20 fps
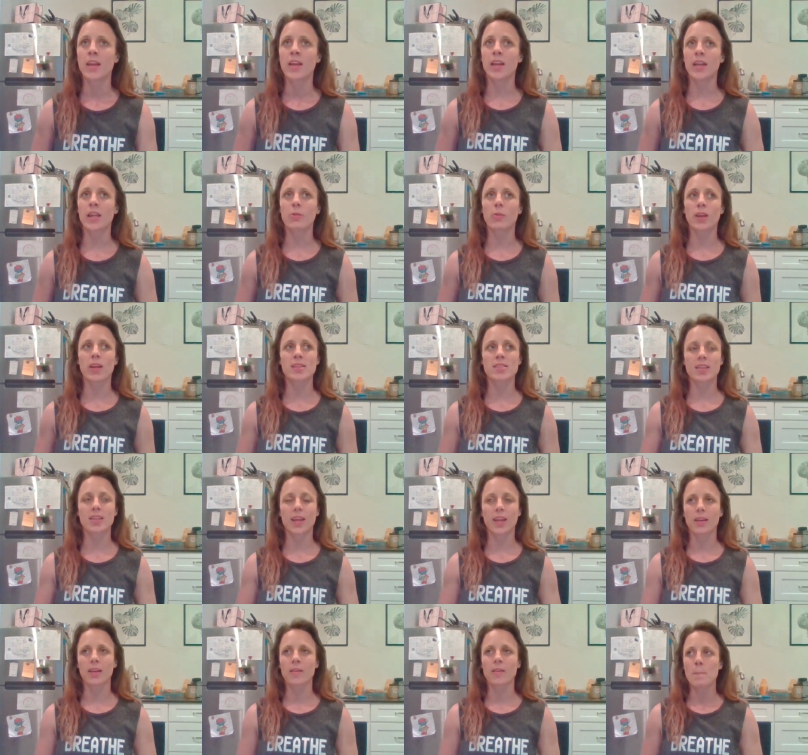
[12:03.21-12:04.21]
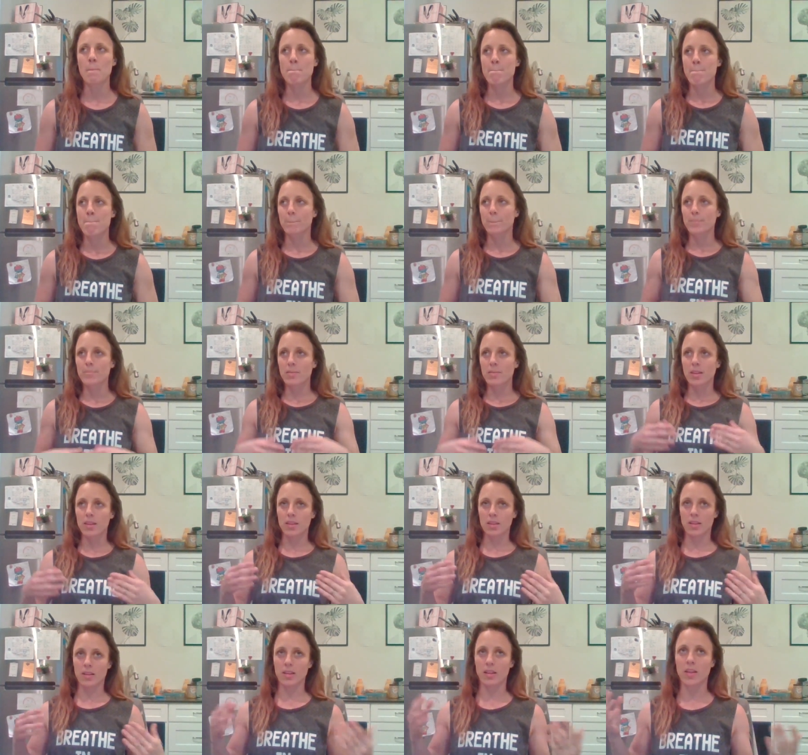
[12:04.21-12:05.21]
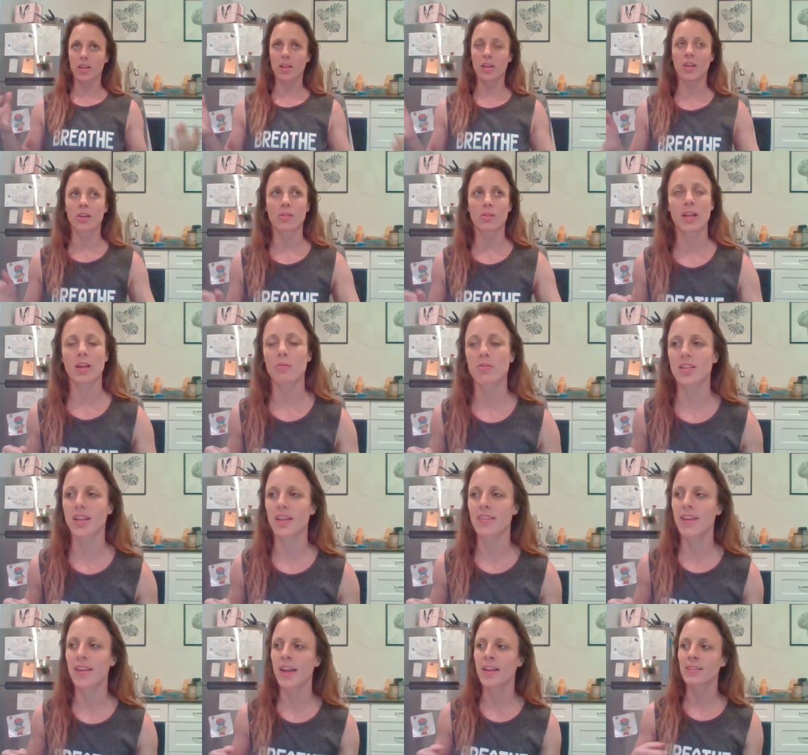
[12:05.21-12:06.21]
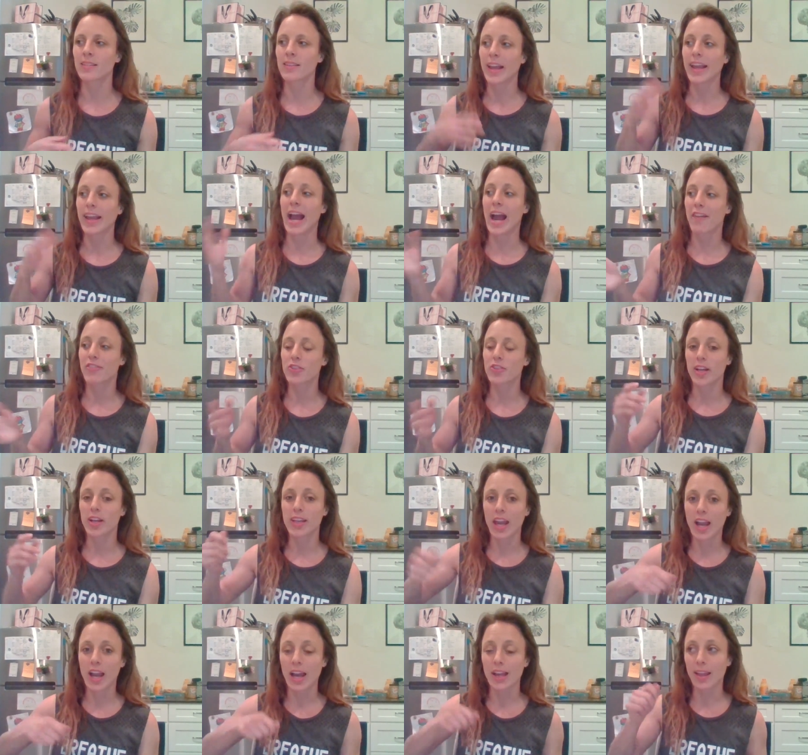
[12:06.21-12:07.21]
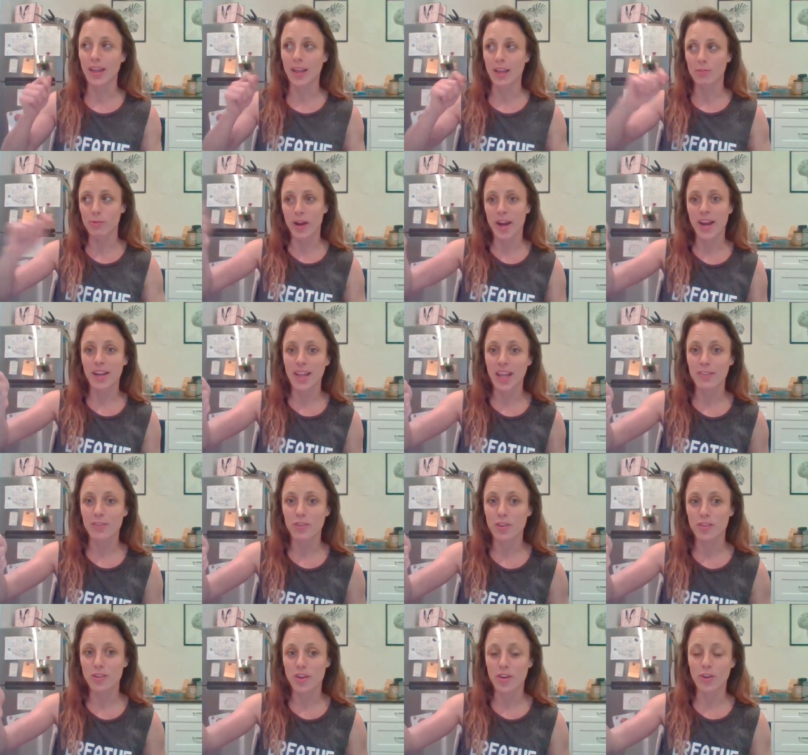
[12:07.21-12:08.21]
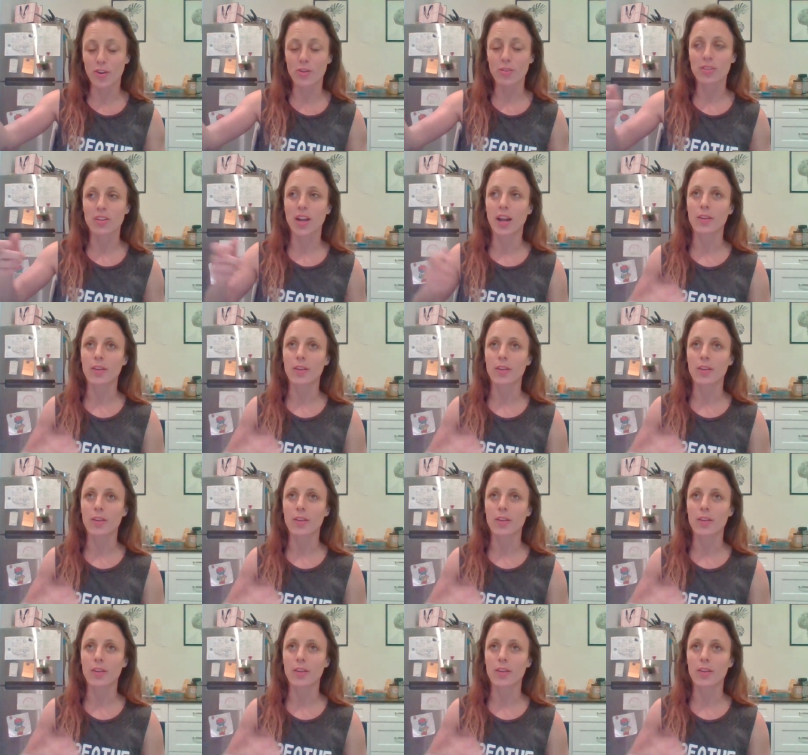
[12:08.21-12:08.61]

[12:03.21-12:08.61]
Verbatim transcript: Anyways, like you know, then I was then like after I get I like ran and gave her the note,